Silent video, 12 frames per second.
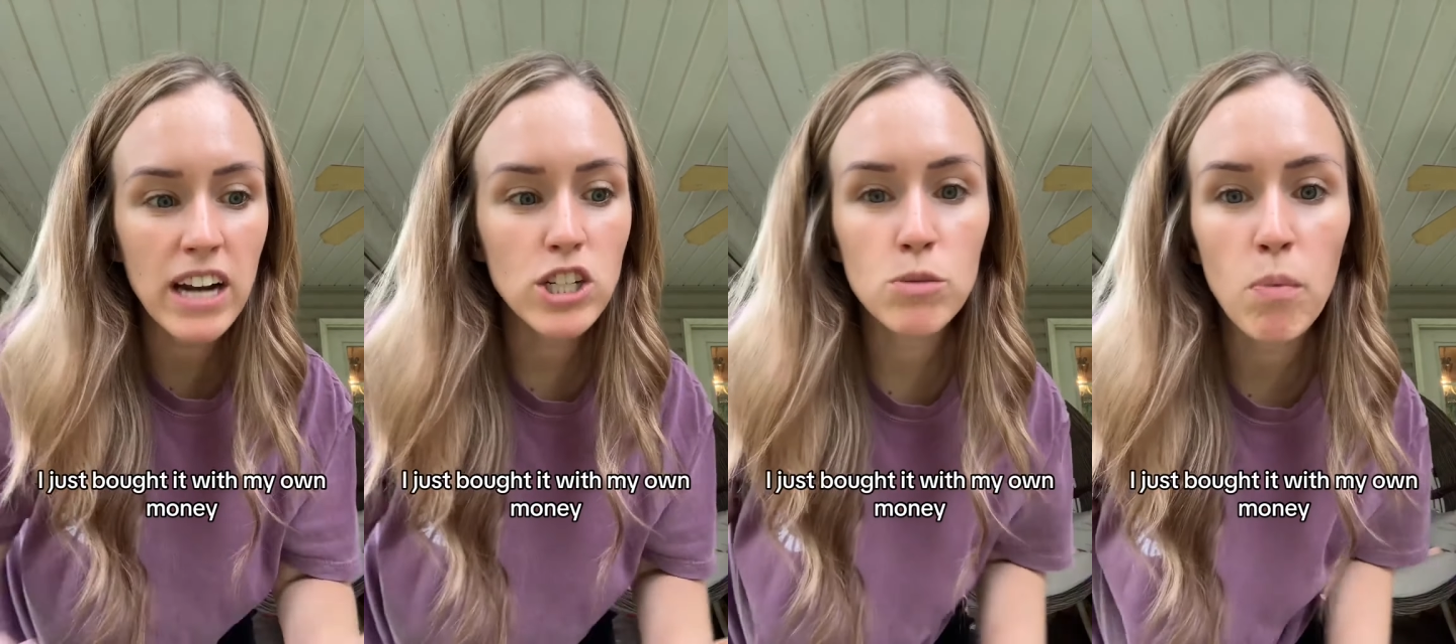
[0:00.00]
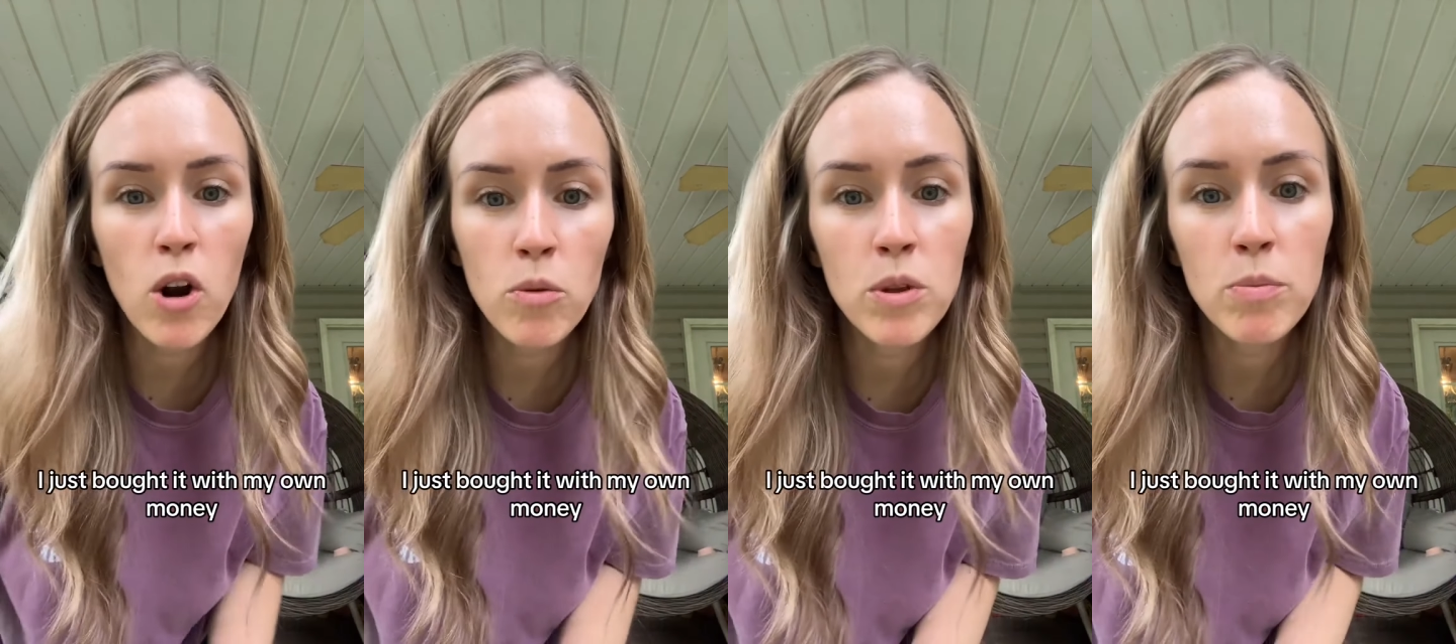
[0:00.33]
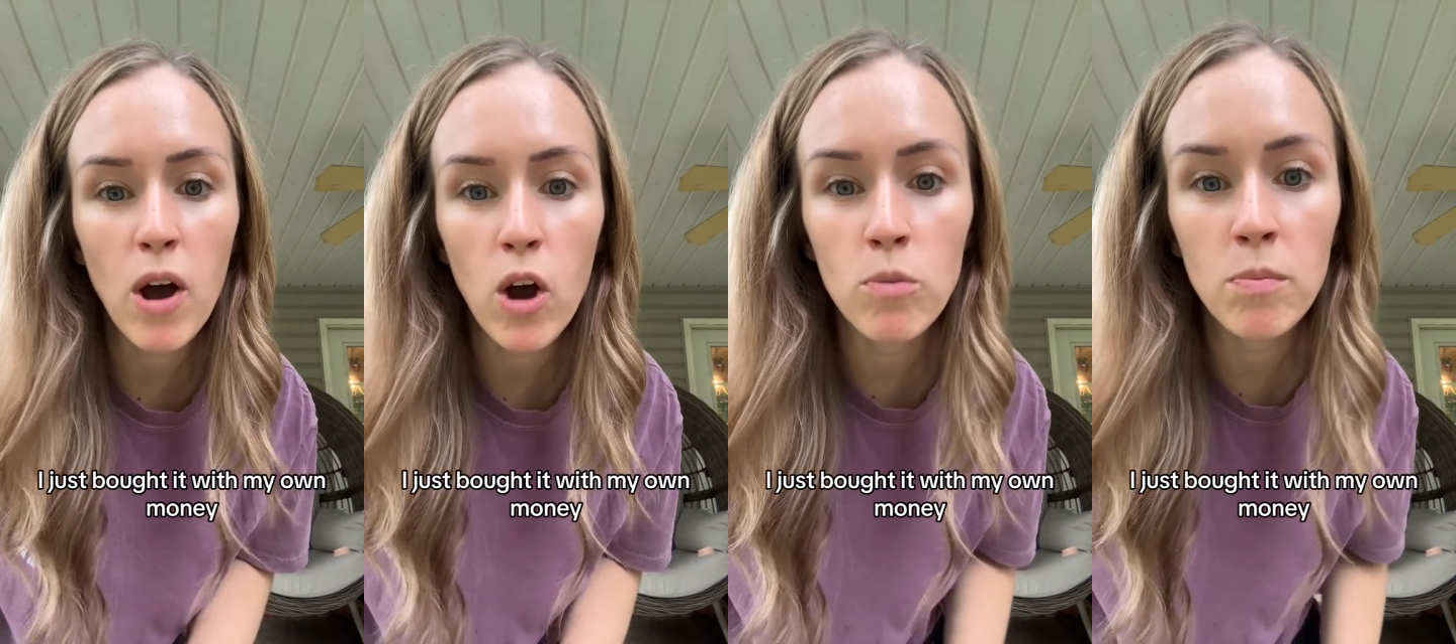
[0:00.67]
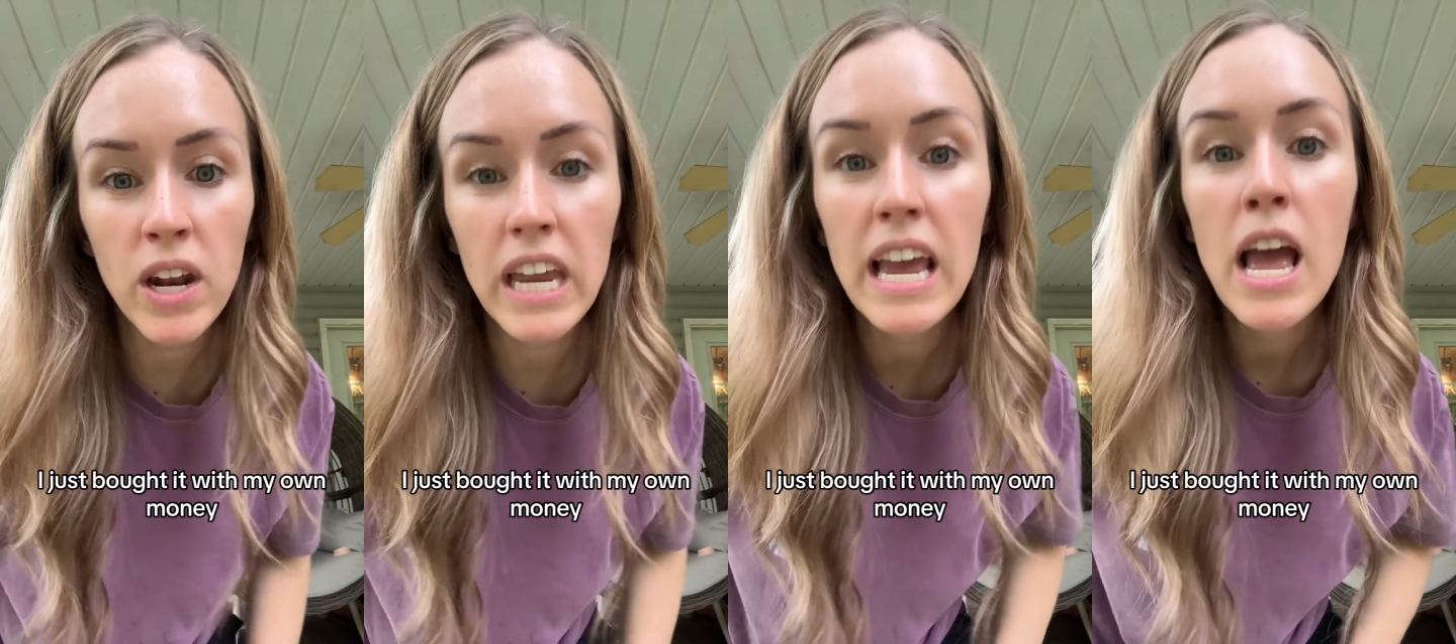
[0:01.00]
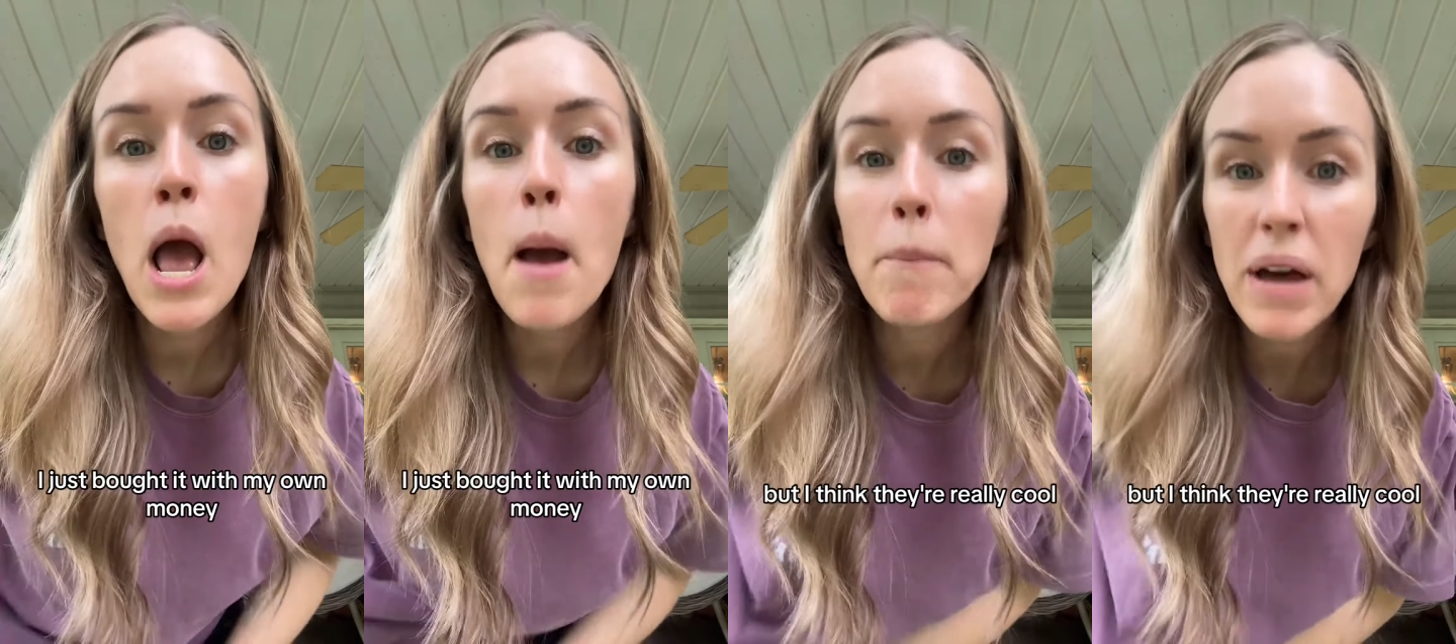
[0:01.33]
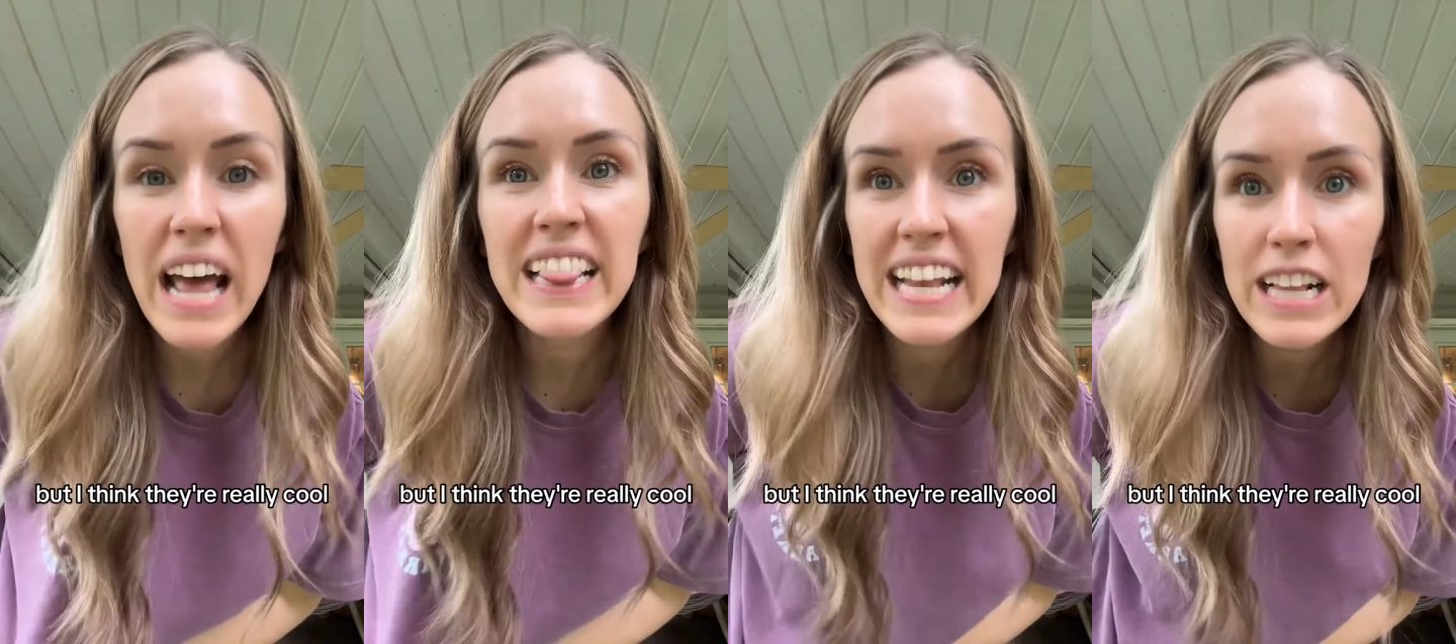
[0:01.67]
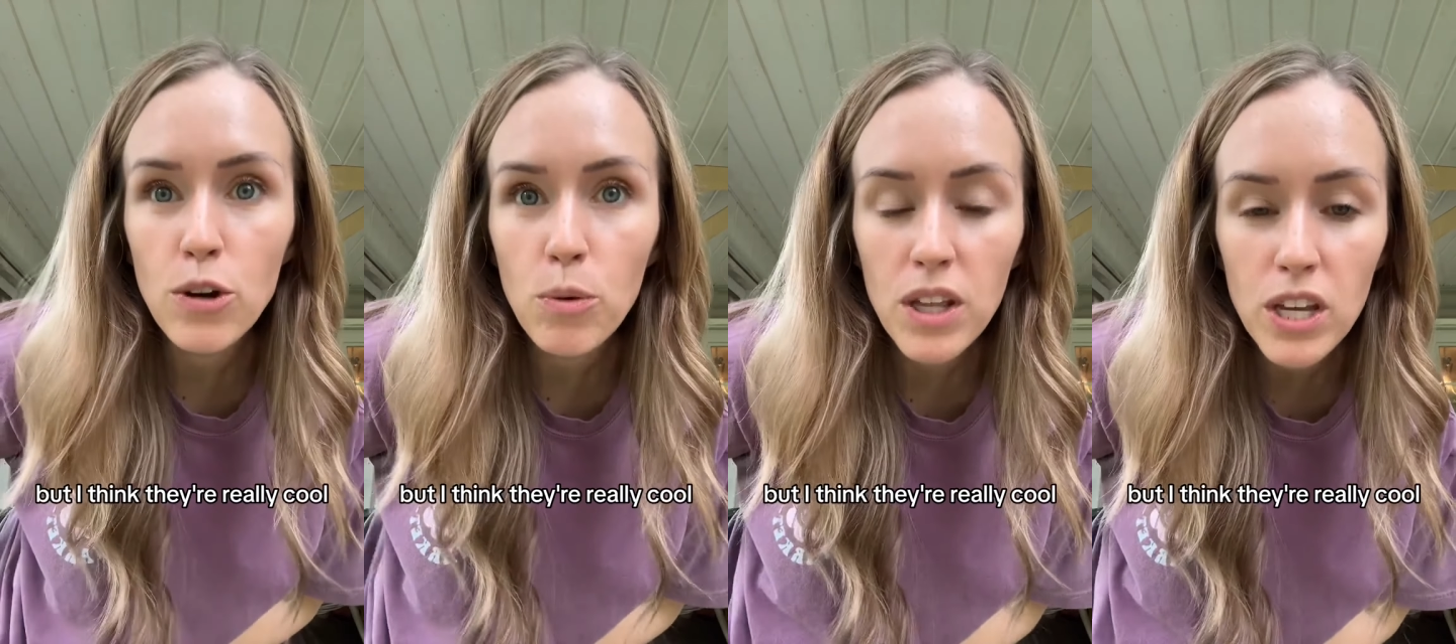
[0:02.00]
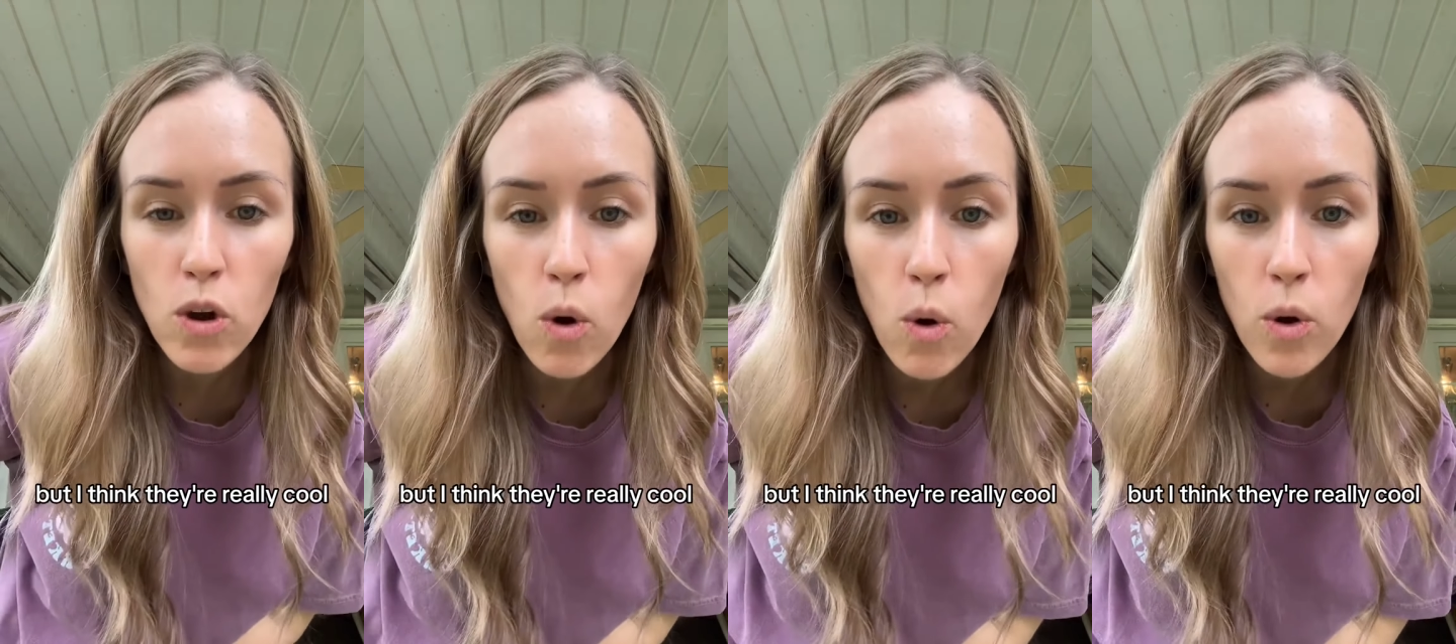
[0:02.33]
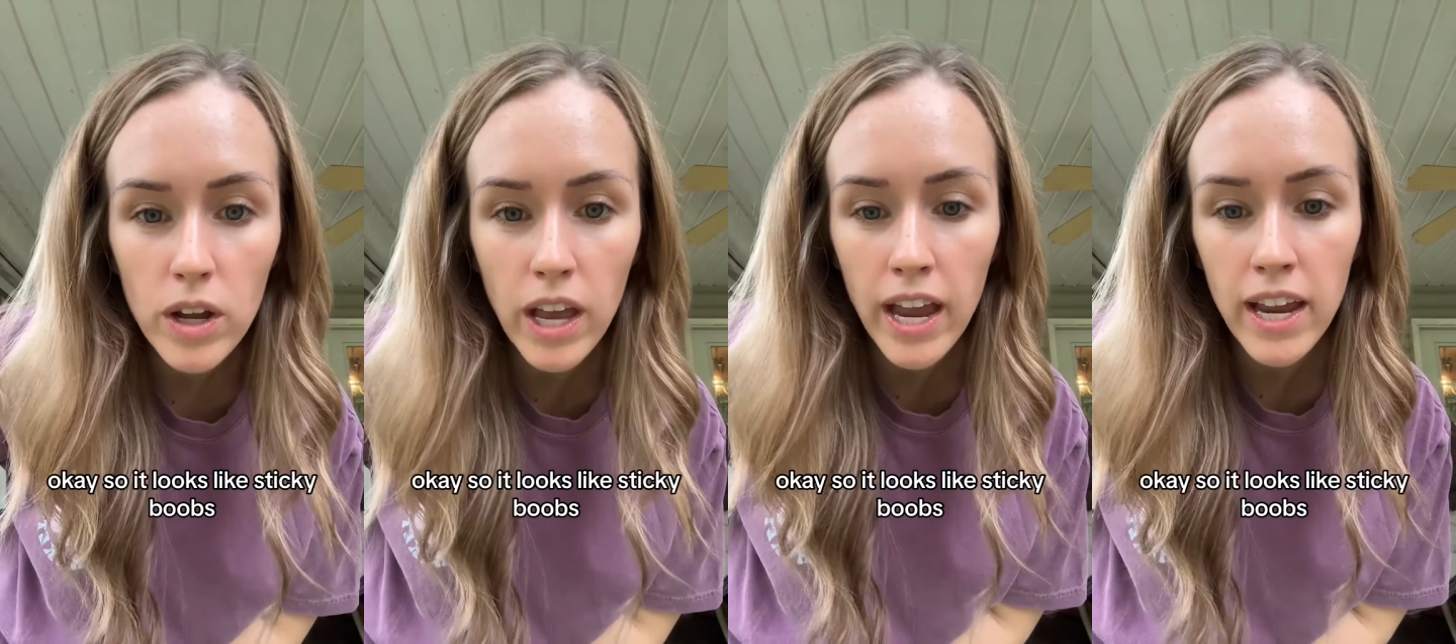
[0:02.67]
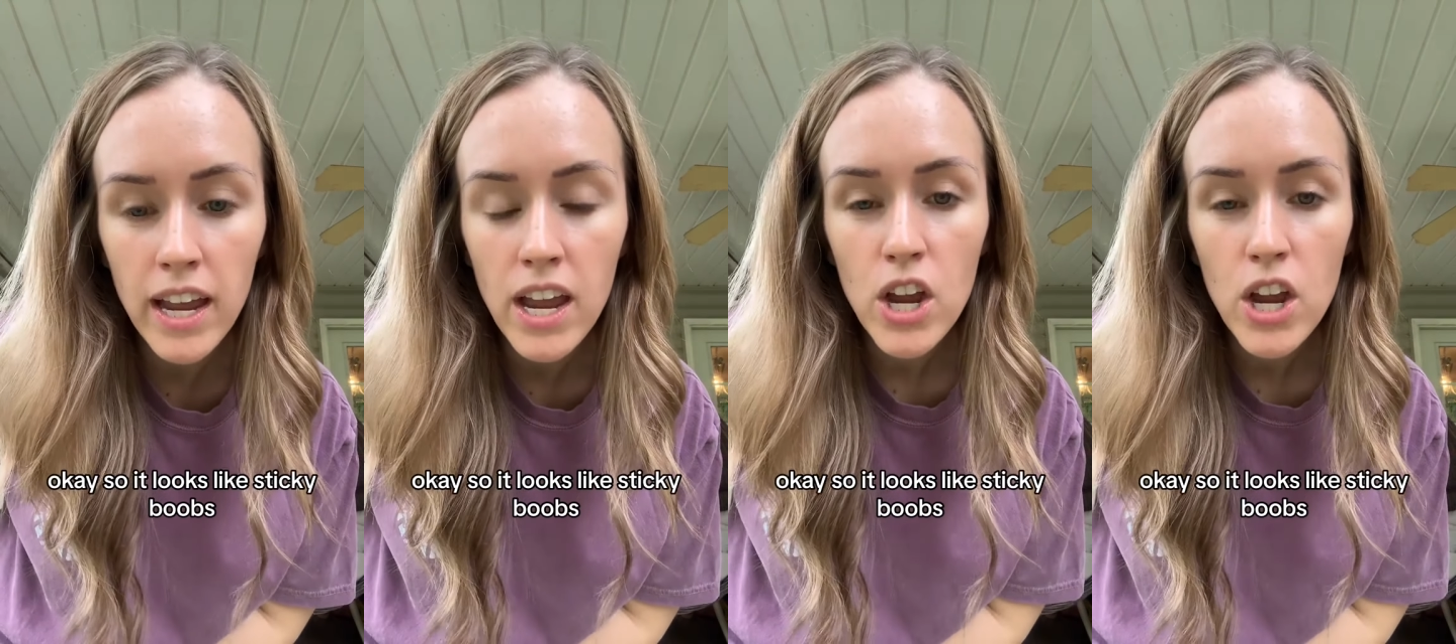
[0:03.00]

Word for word: I just bought them with my own money. But I think they're really cool, okay?